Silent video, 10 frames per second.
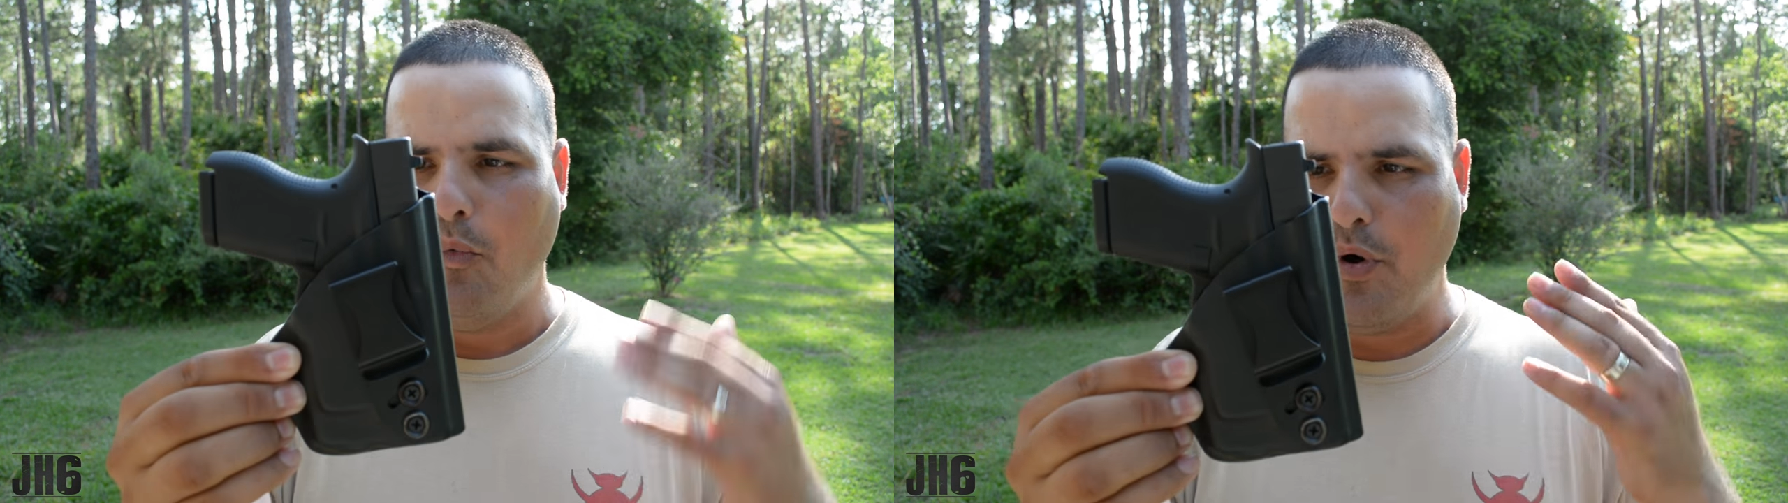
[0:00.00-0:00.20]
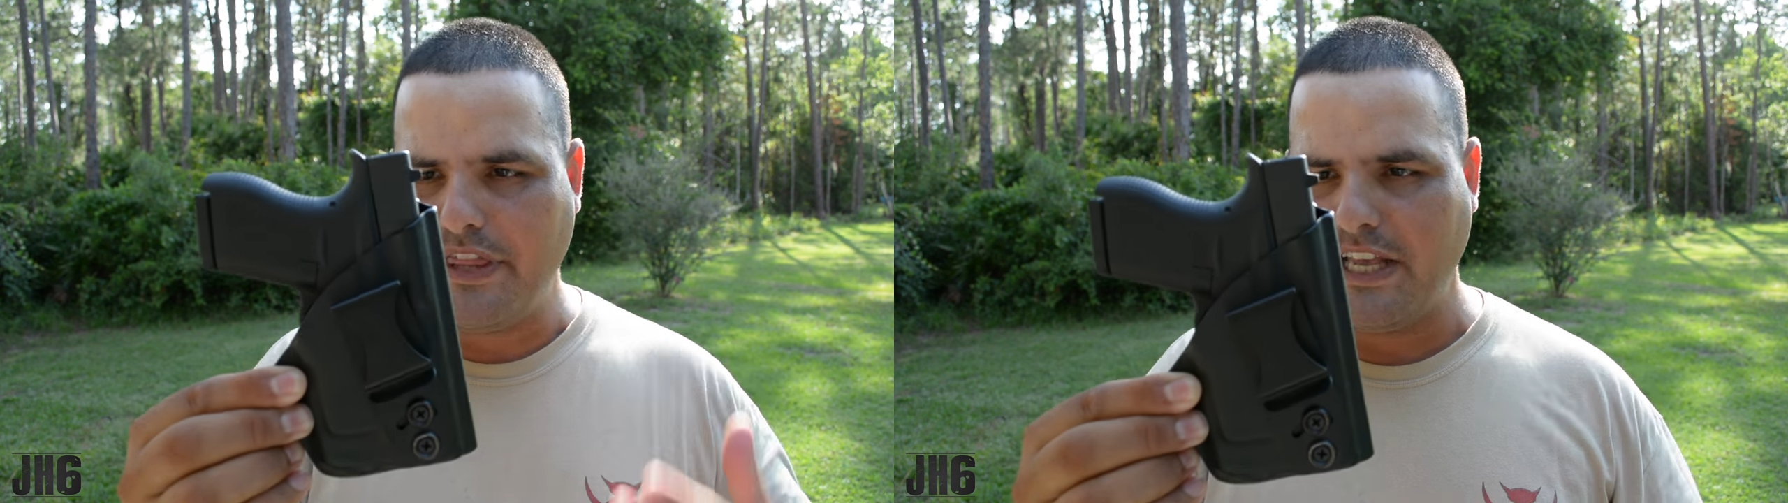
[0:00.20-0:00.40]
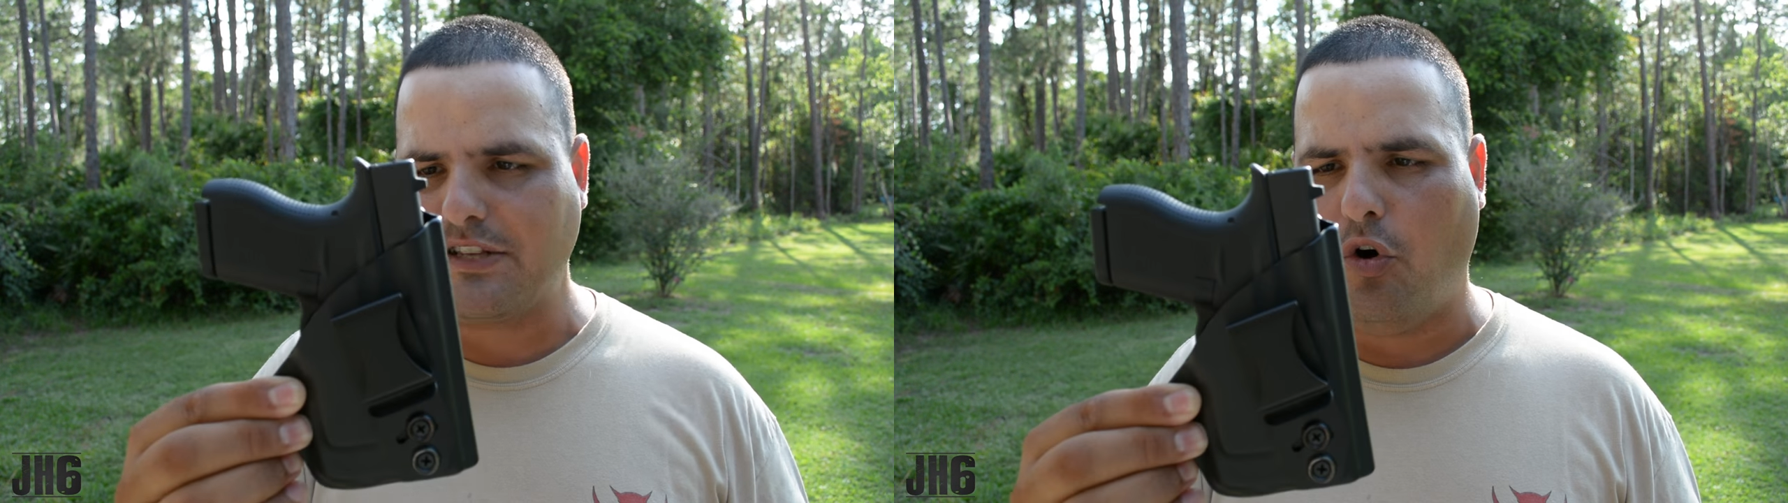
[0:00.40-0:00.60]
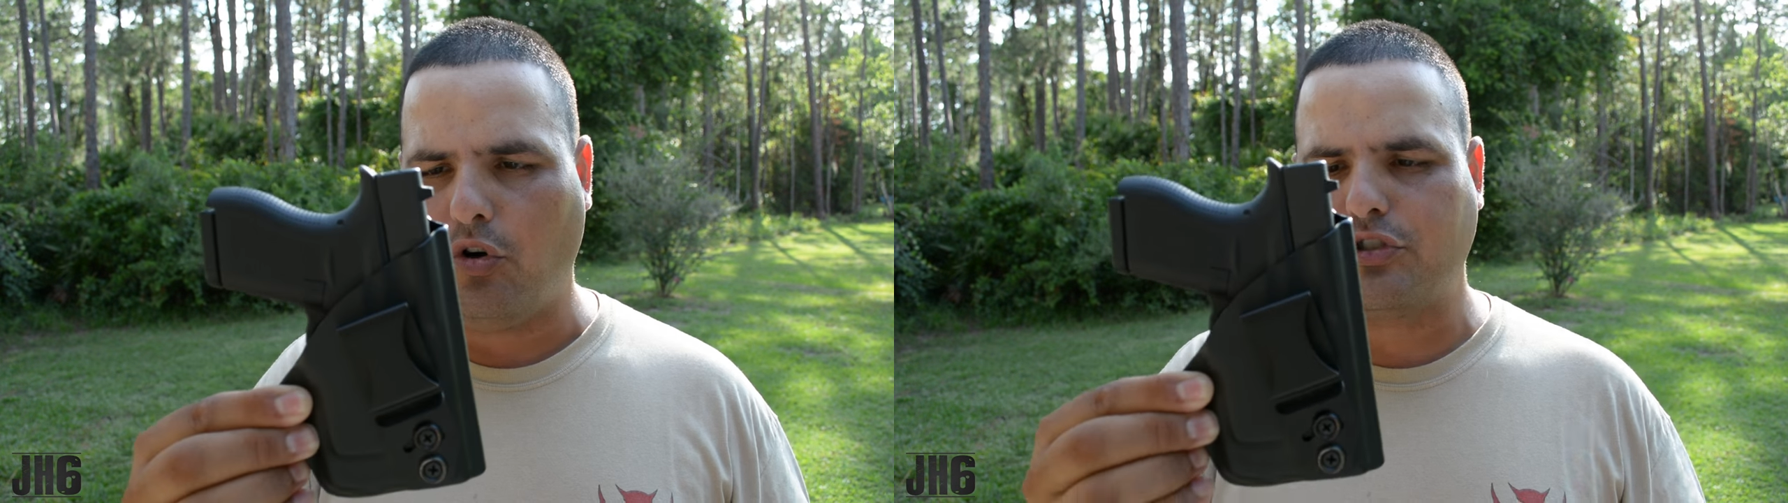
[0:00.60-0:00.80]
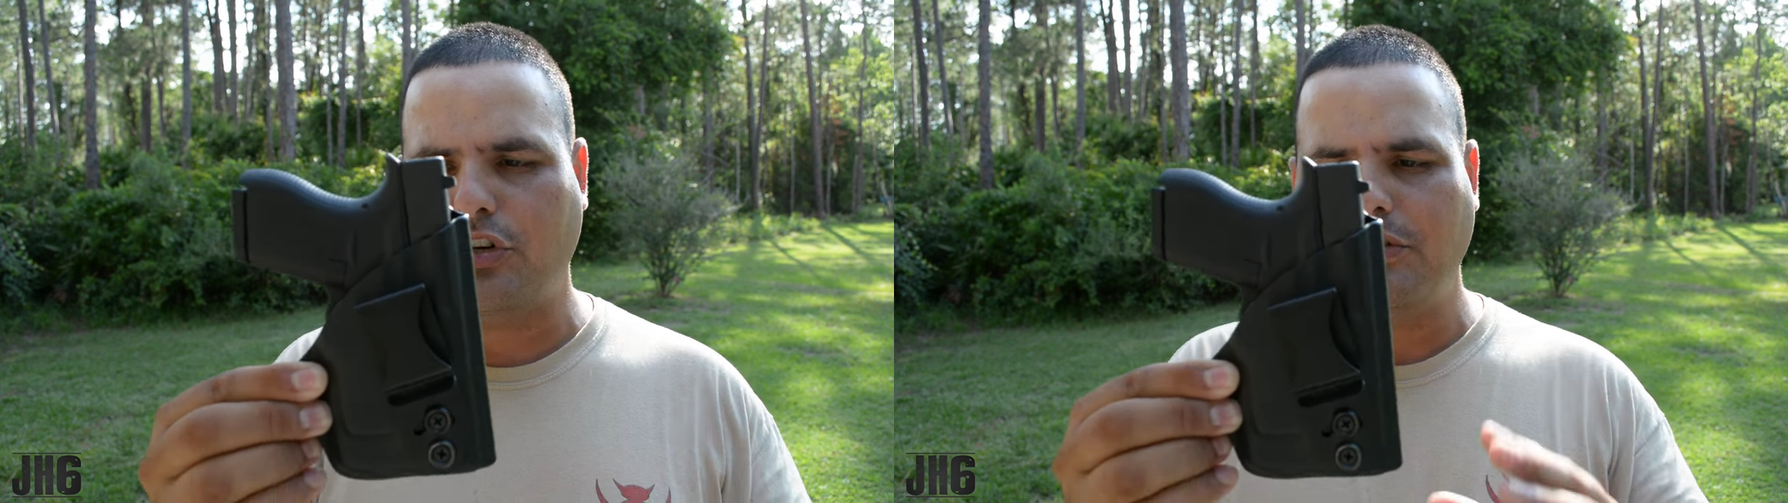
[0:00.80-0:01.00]
with this
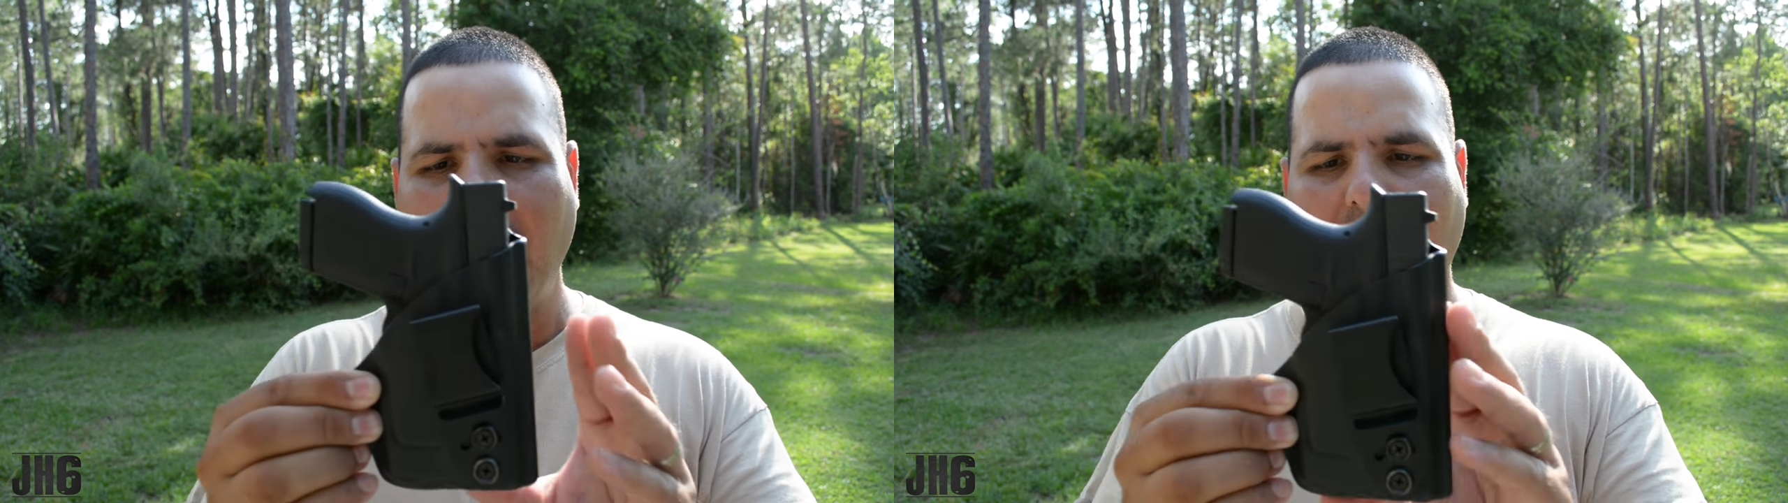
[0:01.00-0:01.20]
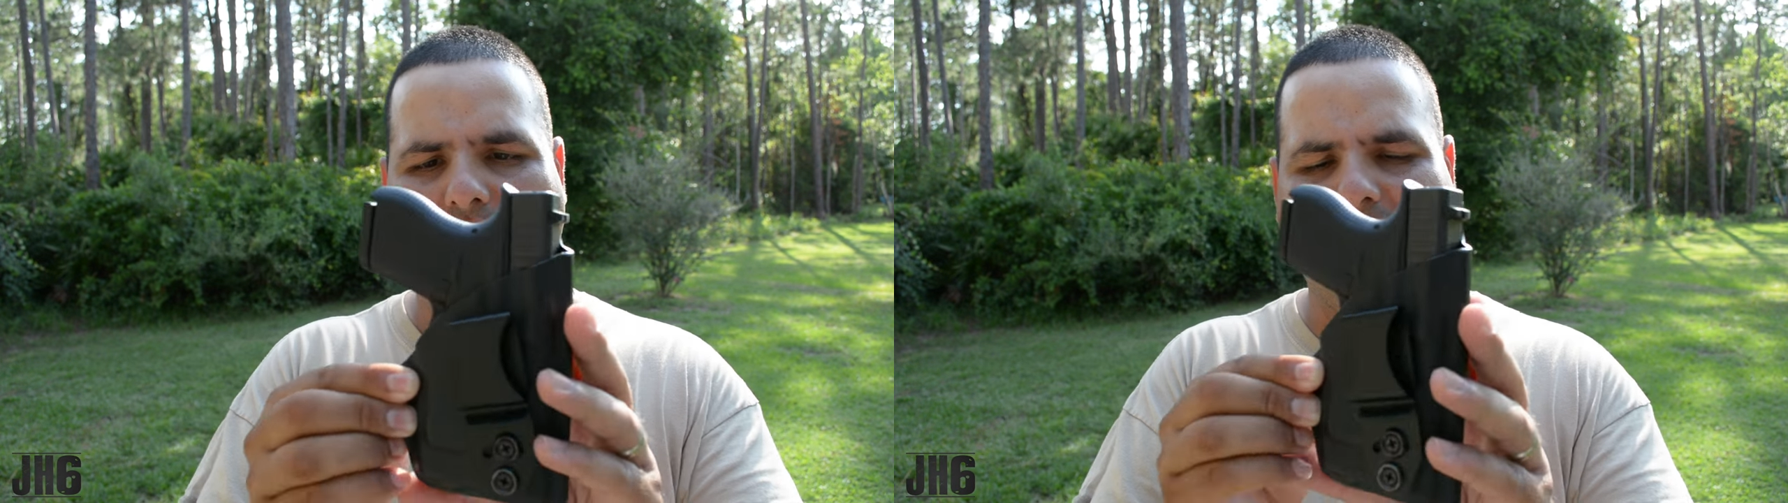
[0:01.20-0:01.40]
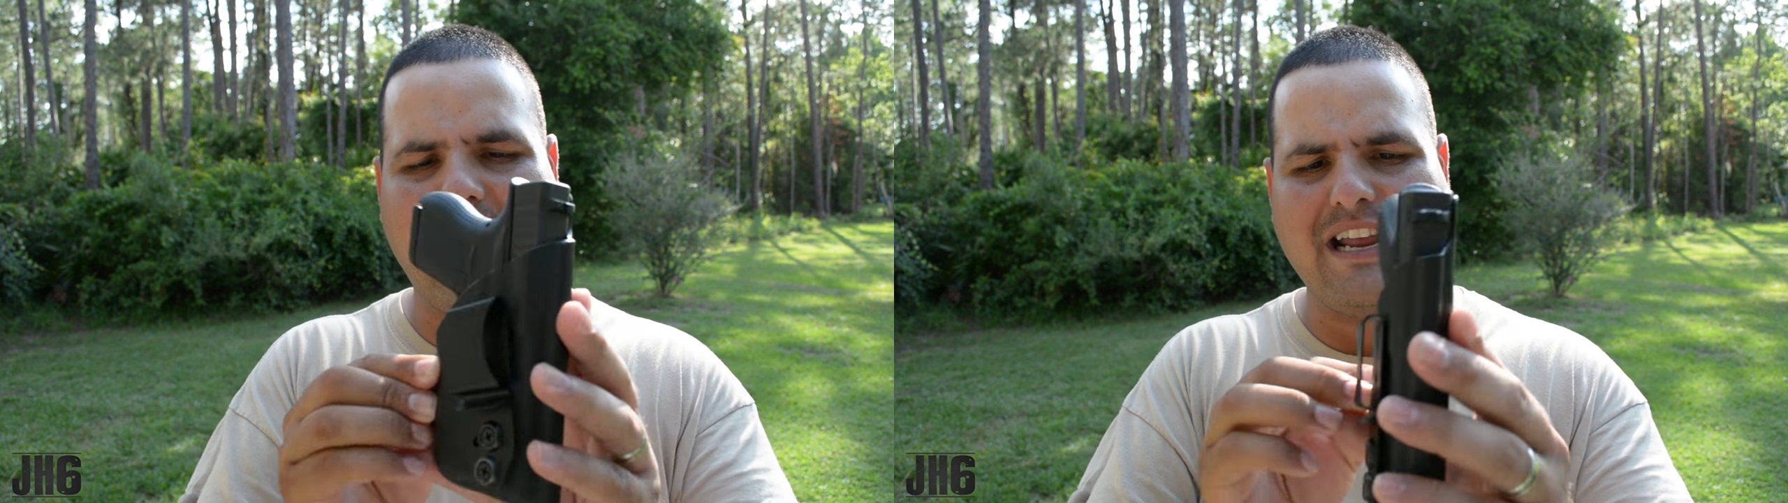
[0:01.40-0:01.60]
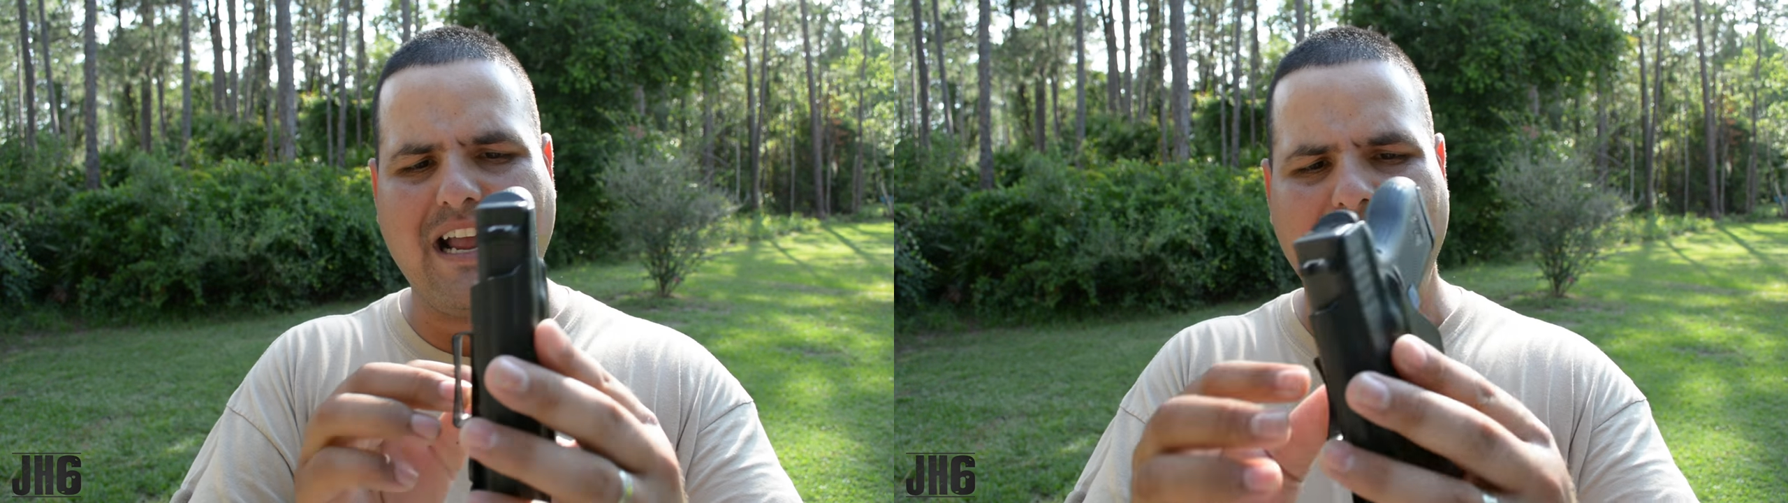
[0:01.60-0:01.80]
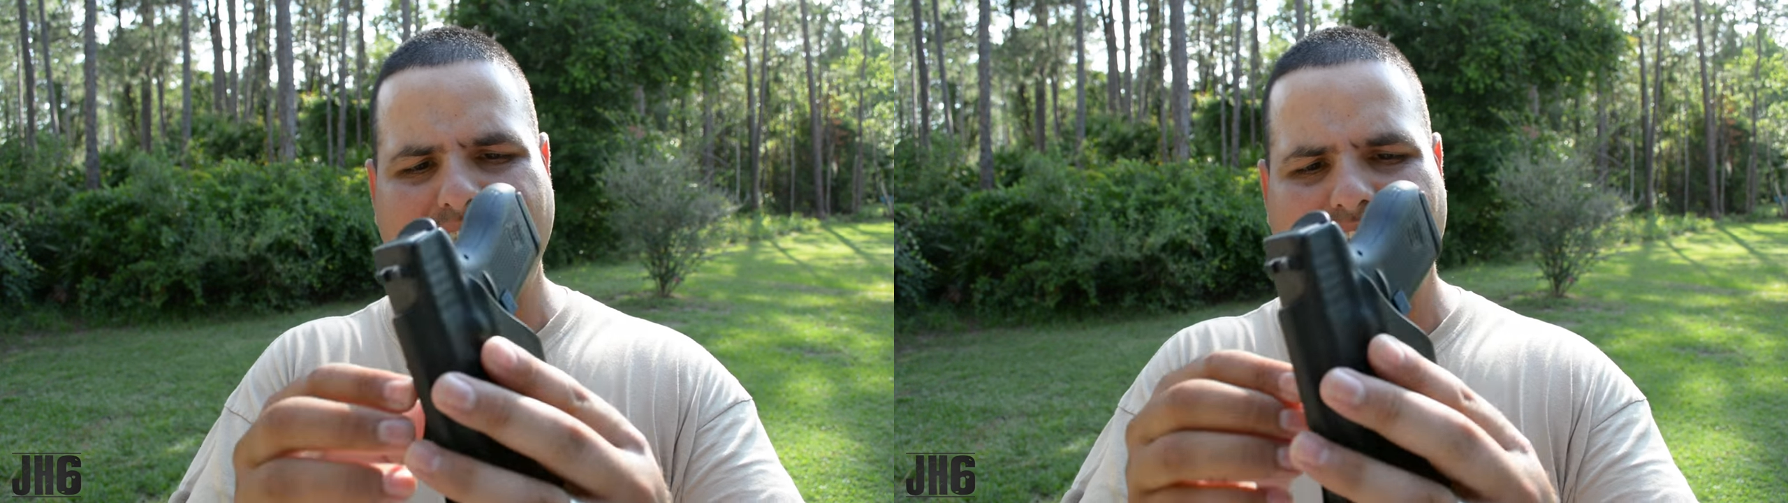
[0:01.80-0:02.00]
holster. And again,
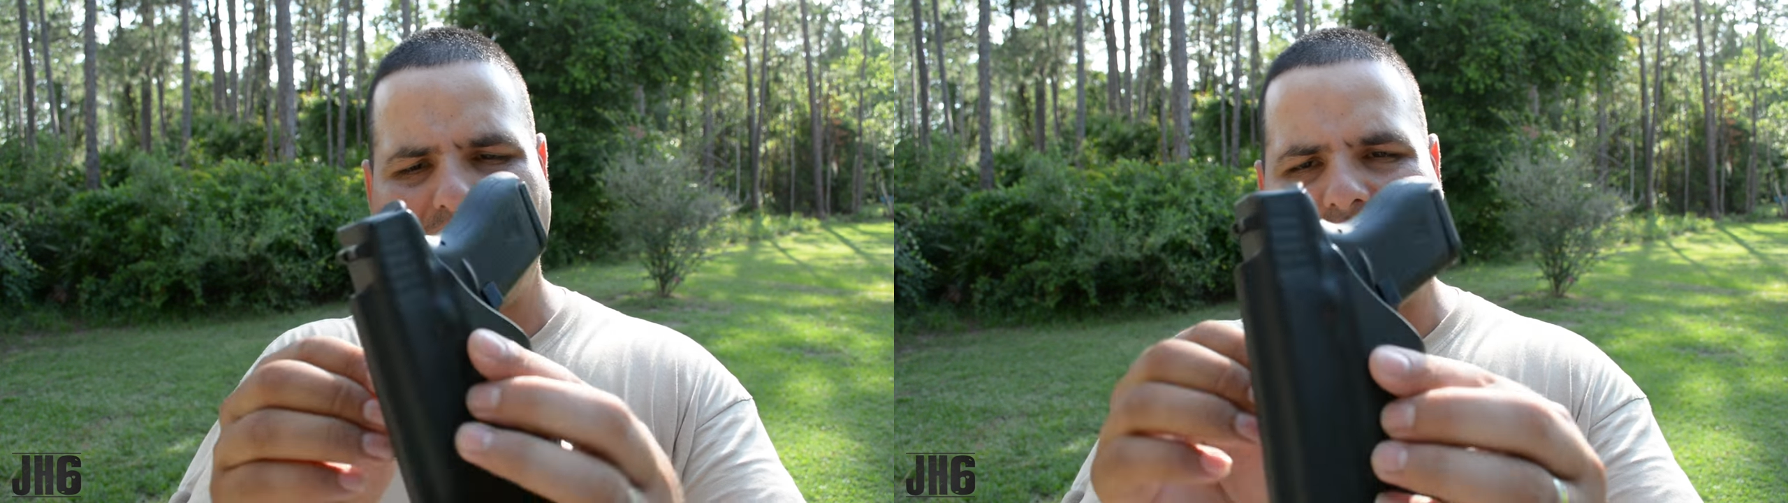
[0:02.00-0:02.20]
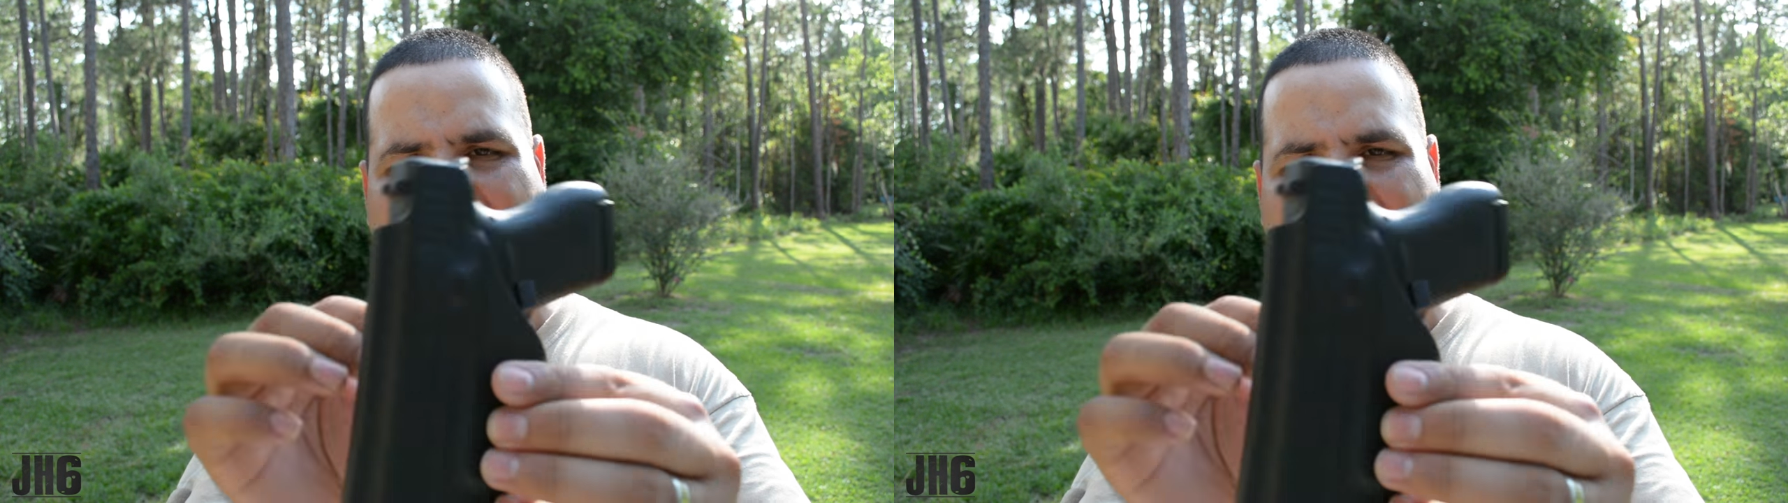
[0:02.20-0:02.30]
guys,